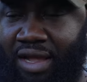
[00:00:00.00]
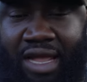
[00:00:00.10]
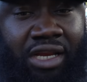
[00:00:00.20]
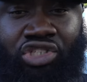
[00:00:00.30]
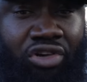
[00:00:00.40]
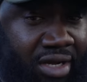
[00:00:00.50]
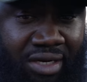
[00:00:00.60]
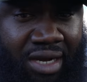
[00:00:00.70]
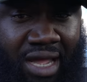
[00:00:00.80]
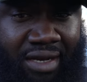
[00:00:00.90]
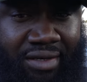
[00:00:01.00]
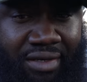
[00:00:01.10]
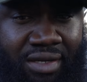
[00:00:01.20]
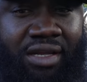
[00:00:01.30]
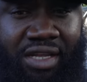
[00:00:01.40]
Any truck on the lot.
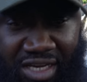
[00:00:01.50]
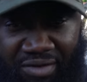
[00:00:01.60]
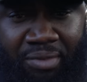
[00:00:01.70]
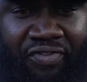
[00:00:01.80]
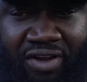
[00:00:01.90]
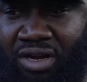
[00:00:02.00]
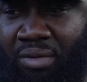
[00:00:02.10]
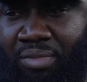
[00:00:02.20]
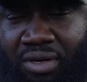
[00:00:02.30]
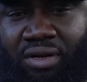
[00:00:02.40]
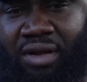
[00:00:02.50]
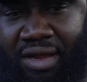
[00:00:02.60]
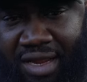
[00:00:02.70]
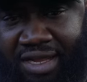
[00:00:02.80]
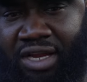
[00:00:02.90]
Get them the VIN number
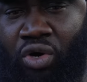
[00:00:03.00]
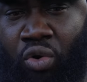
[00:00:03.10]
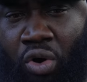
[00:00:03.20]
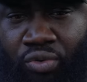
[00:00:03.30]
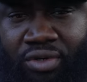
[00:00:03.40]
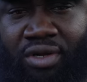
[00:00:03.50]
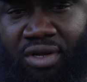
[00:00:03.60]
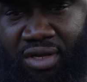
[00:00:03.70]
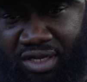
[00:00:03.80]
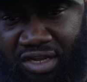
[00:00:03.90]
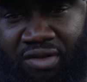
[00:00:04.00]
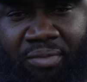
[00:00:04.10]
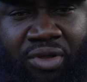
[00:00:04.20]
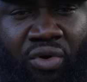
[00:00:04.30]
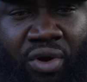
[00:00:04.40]
and get a quote. Give
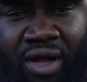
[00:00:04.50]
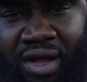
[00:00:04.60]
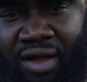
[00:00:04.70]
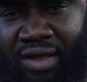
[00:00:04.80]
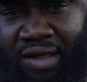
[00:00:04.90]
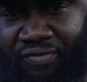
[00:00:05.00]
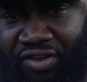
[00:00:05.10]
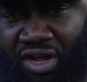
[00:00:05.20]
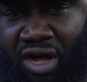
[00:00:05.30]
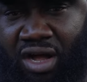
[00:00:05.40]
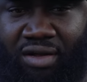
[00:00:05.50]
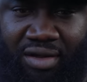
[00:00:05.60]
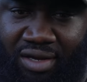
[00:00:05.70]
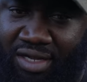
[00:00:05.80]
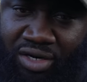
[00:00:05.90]
them your uh, MVR
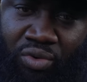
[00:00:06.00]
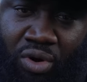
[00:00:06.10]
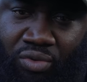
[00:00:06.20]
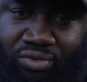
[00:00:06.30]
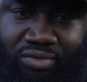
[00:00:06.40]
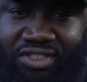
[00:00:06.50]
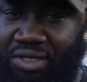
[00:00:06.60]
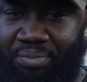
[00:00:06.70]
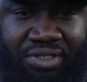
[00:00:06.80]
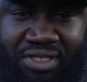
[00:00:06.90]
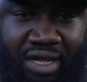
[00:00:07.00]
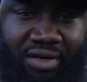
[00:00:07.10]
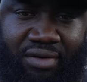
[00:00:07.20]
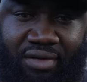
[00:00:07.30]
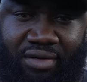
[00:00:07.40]
and get a quote. Simple as that.
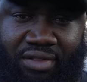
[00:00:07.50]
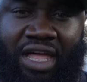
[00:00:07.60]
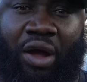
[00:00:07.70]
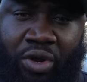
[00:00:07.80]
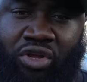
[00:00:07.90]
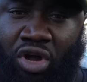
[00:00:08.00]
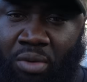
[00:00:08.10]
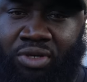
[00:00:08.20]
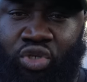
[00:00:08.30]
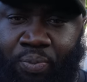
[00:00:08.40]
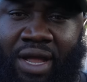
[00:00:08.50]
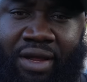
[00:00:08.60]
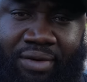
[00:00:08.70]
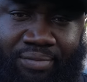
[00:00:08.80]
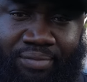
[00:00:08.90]
That way you know how much you pay.